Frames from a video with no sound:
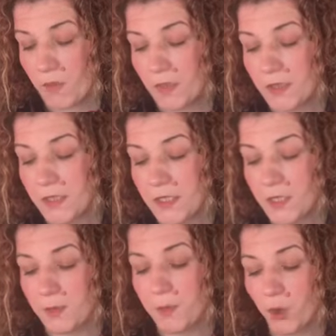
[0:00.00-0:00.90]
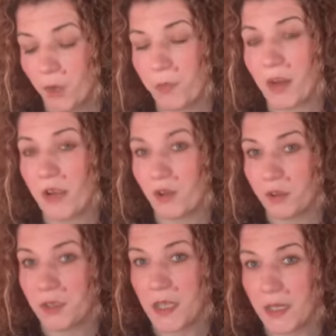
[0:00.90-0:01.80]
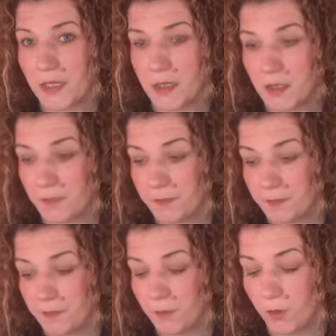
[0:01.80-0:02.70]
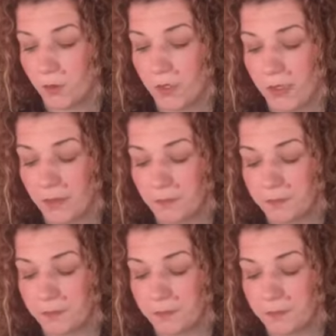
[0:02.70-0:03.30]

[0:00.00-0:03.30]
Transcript: It needs to be more prioritized, okay?